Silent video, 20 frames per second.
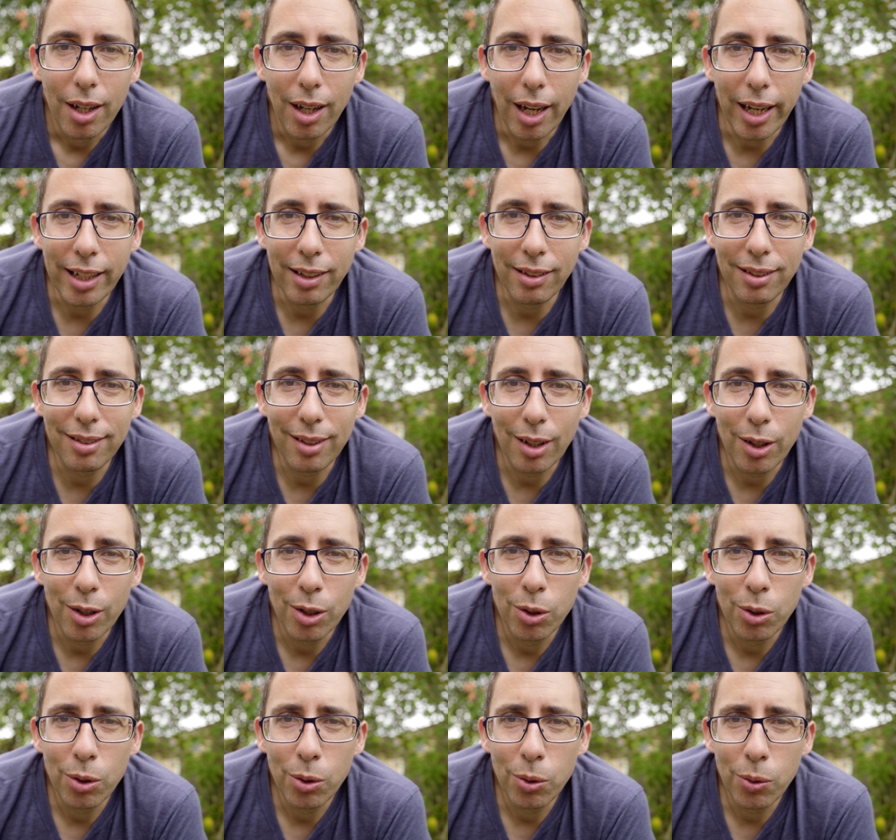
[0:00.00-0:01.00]
And
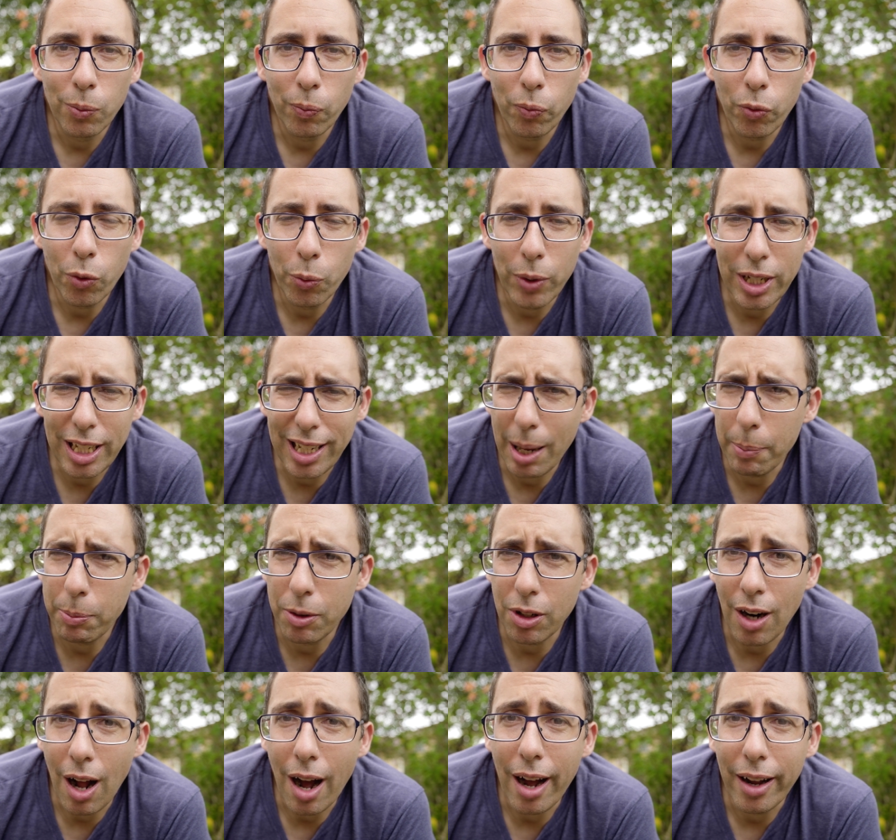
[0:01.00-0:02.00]
so we kept
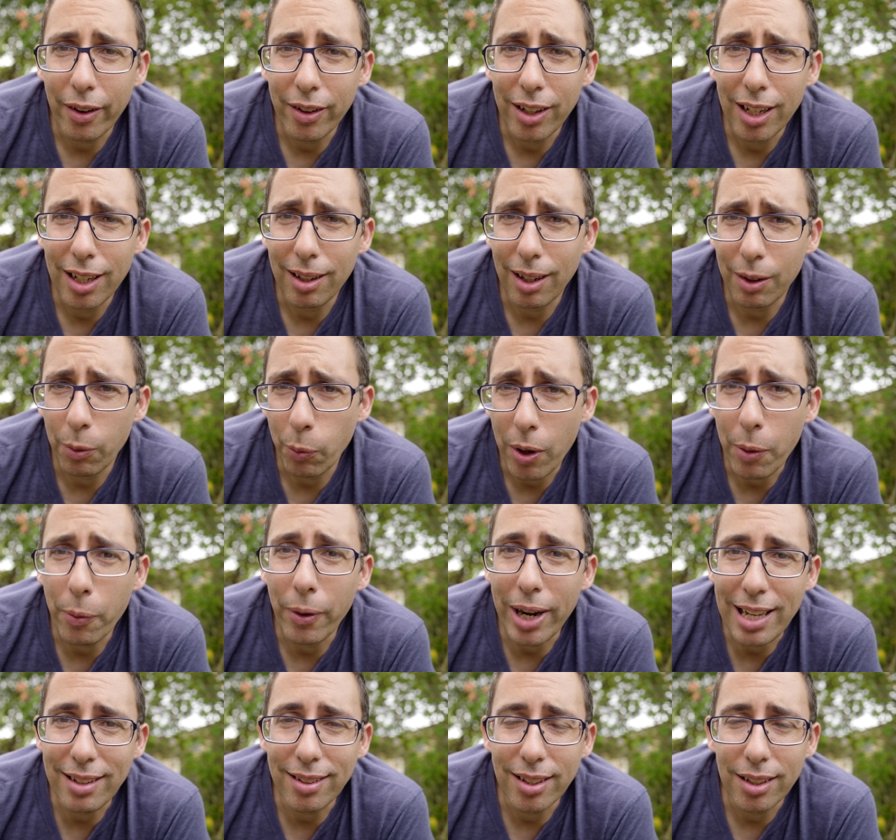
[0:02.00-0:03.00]
an eye on it and we
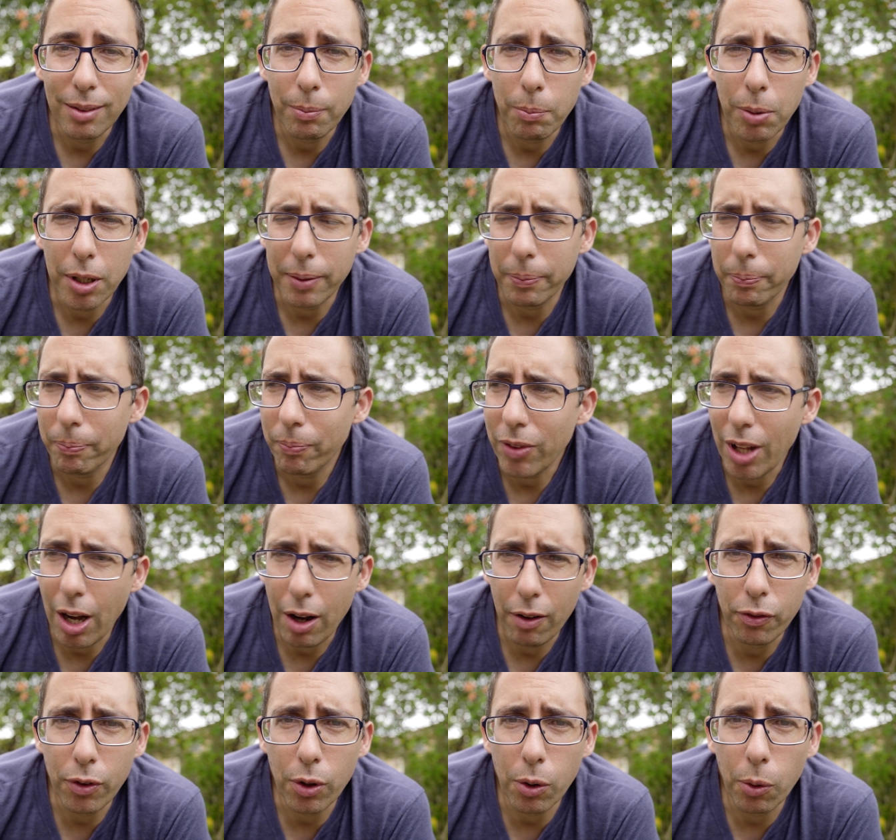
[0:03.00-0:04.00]
waited, but
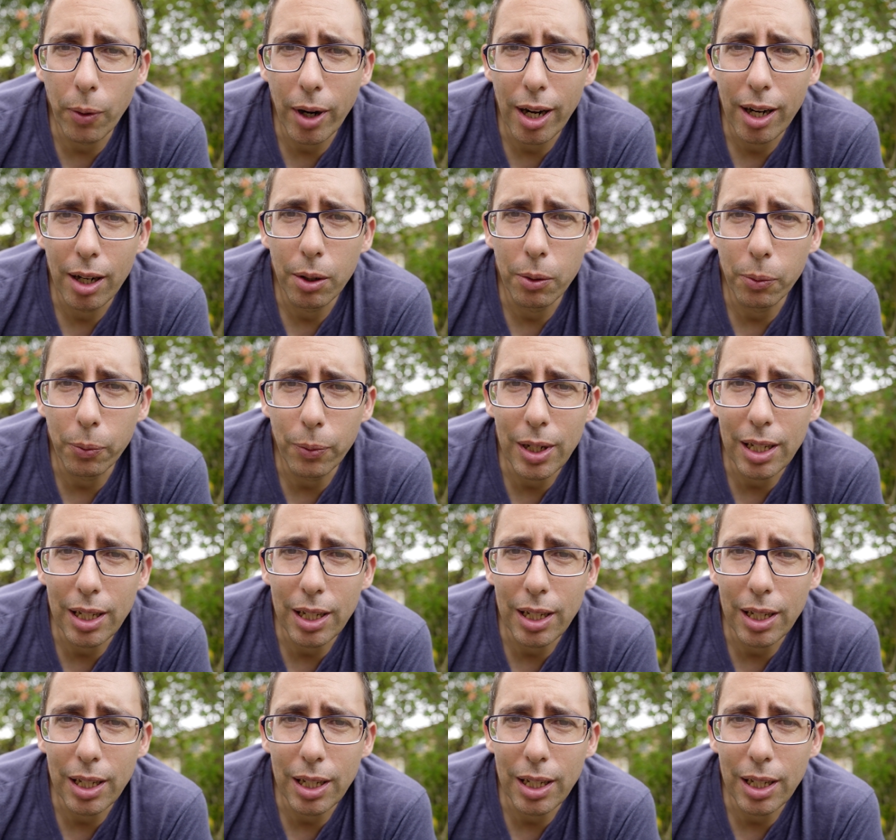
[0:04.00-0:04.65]
after a while